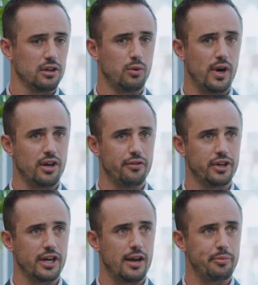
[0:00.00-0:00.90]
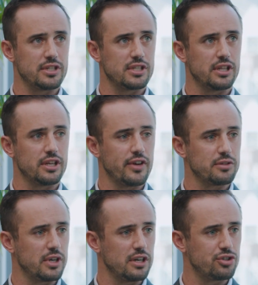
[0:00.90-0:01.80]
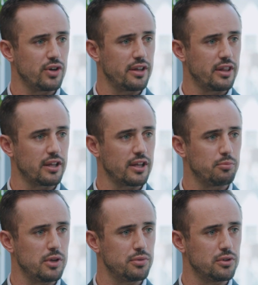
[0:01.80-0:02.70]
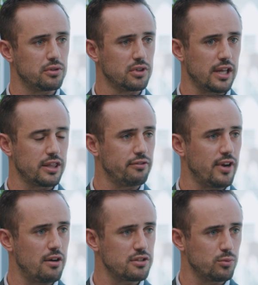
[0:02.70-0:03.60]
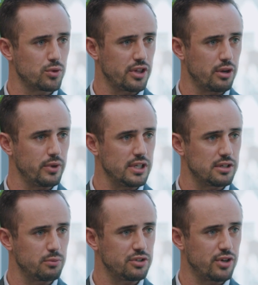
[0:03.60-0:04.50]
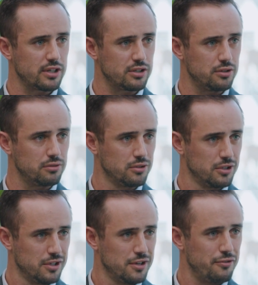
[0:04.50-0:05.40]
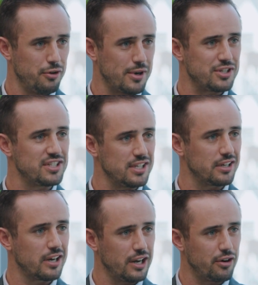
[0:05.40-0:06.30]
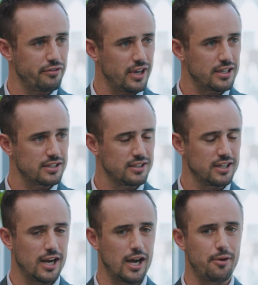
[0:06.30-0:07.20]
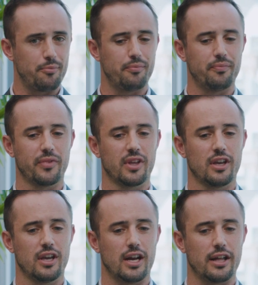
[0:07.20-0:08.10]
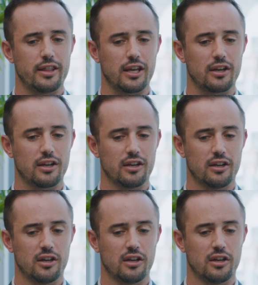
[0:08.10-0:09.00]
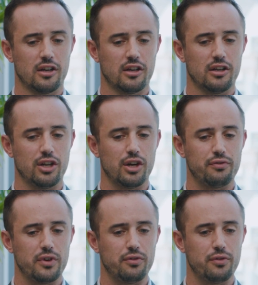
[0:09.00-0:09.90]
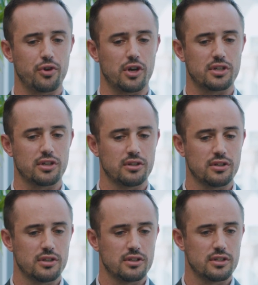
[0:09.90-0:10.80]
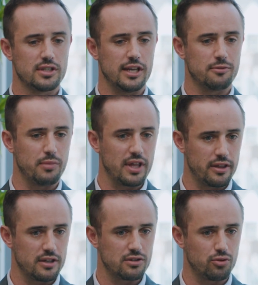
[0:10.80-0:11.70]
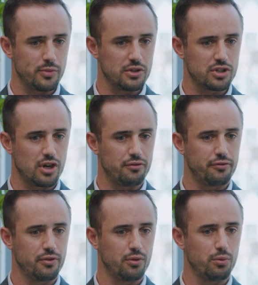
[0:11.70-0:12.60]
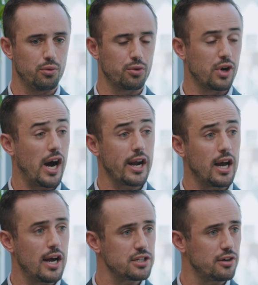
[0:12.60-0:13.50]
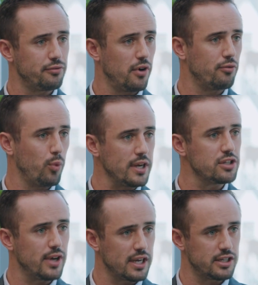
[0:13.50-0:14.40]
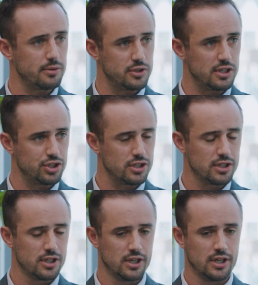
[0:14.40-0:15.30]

quite often it happens in the investment industry, I think, that people cut their flowers and water their weeds, and we try to very much steer clear of that. And I think, if you've got set methods almost or guidelines of when to exit a position,